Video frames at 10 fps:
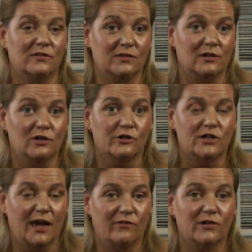the
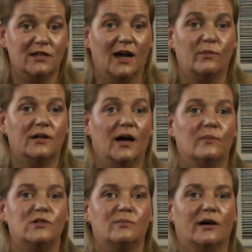nurse every time would
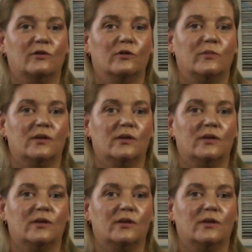come to my room